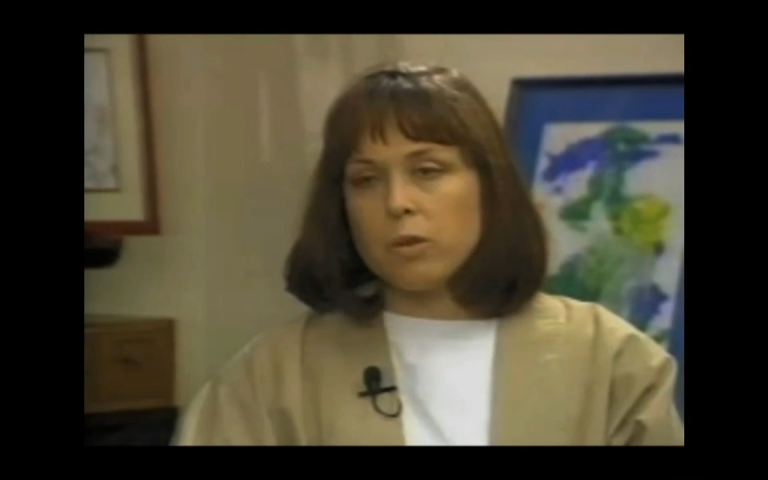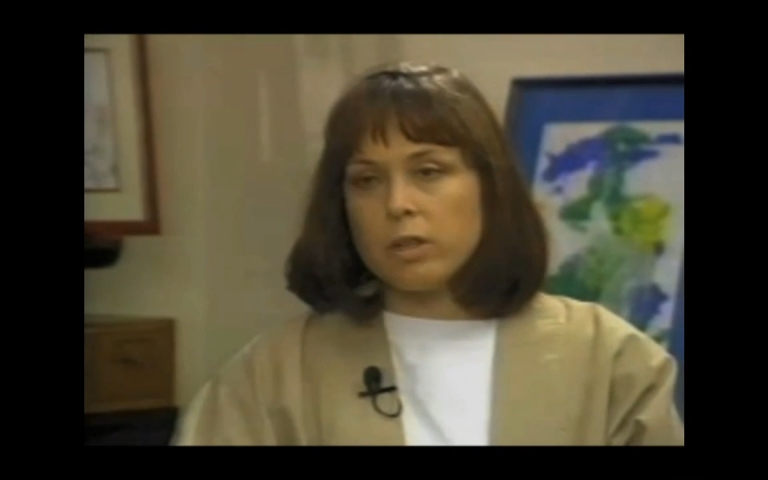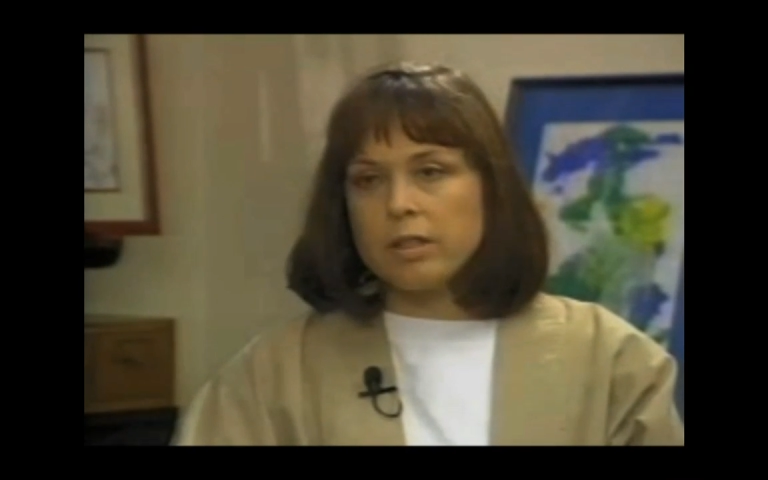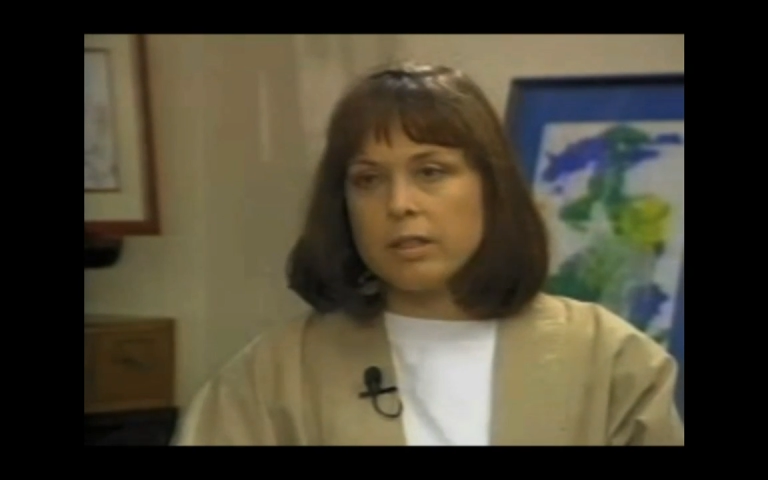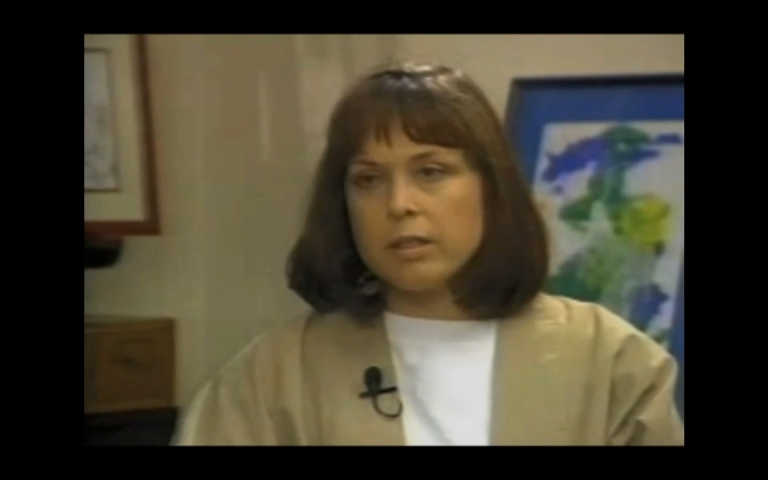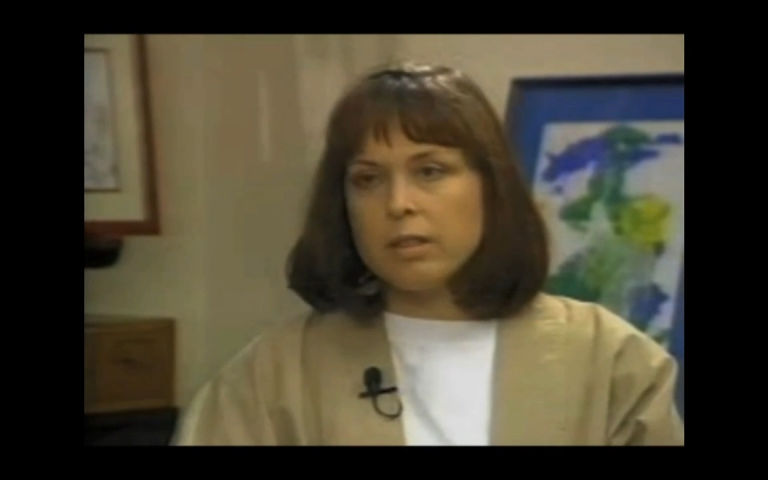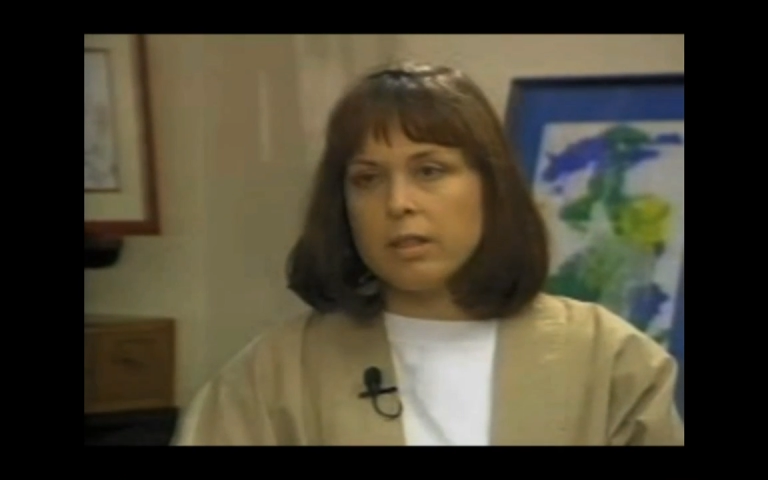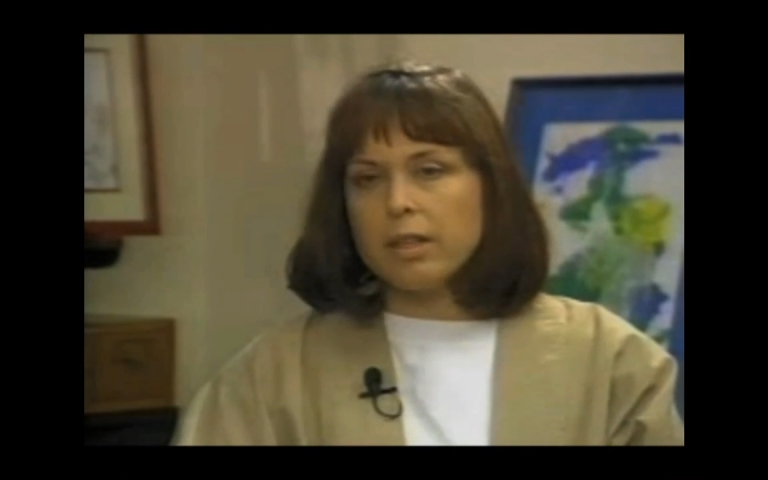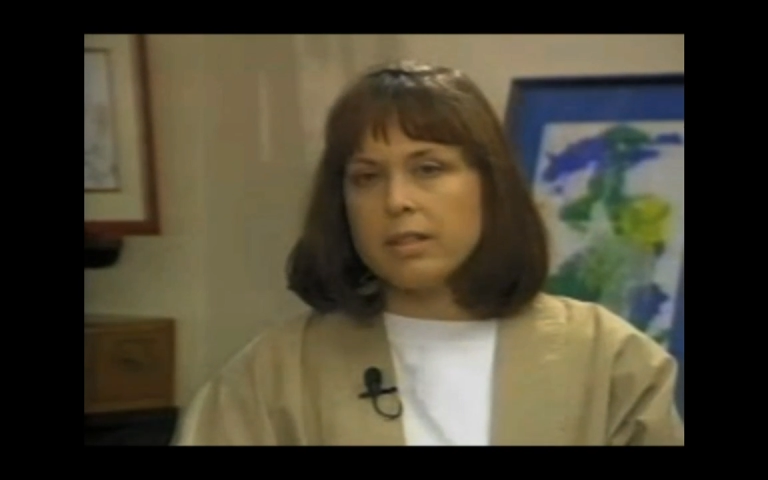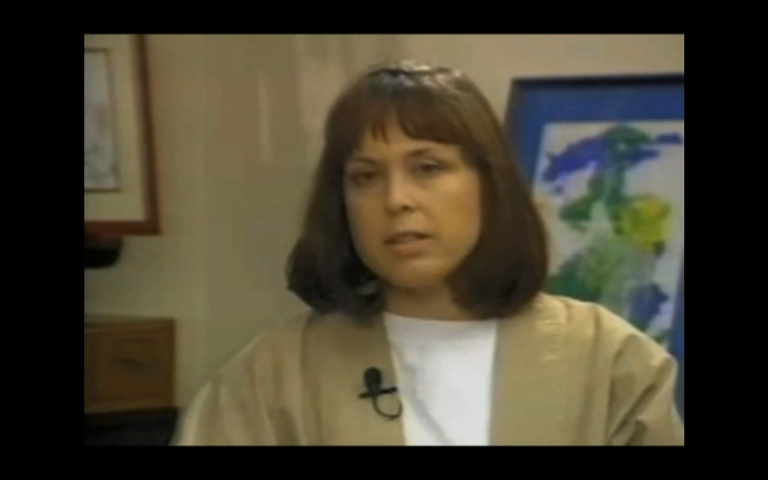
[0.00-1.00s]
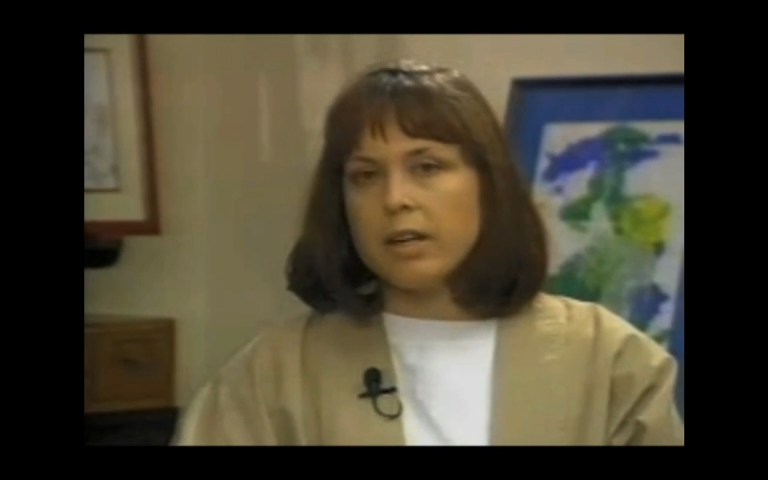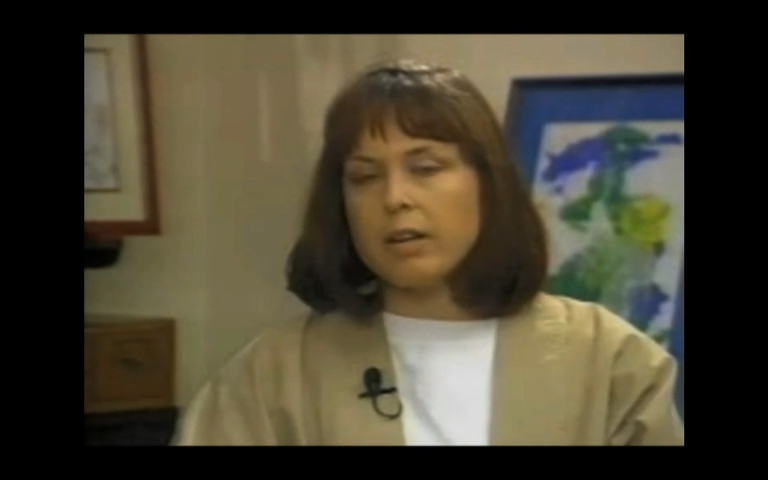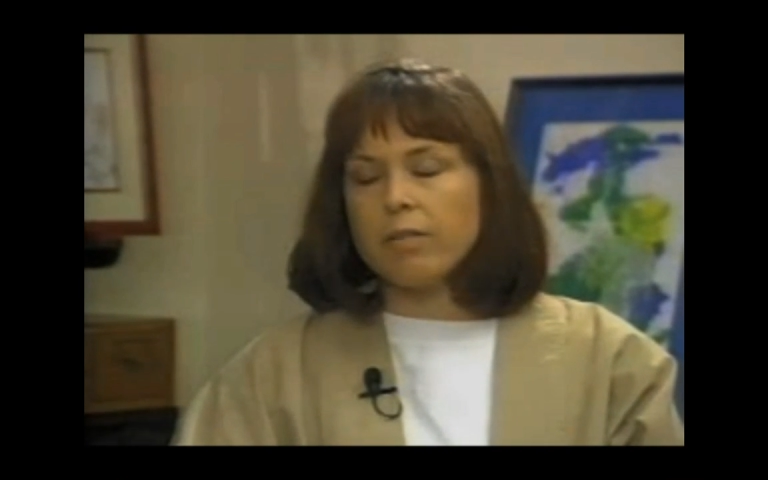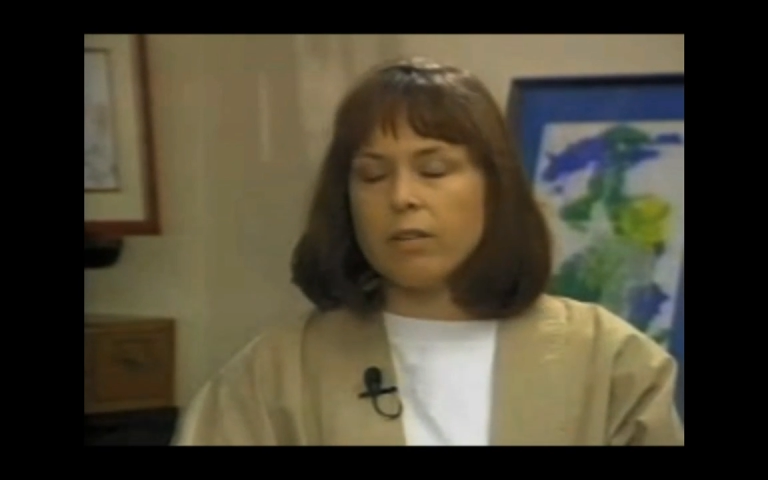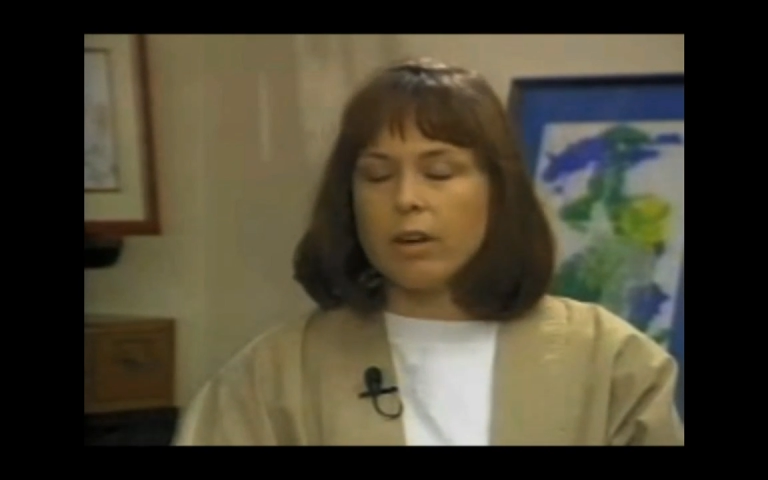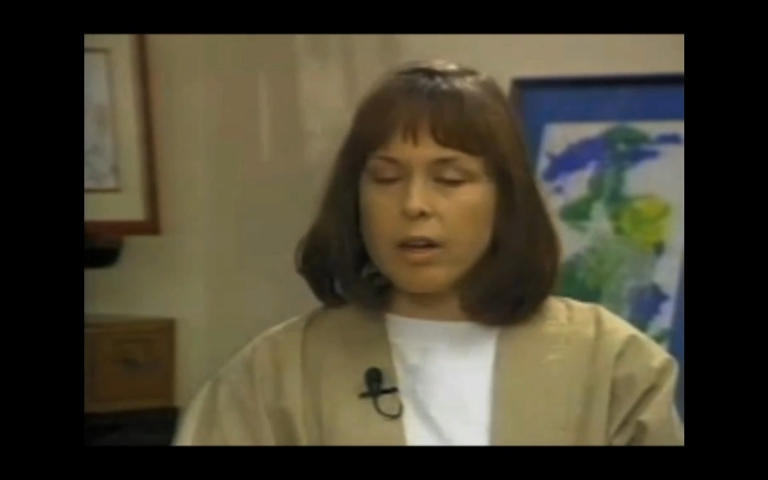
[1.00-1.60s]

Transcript: words instead of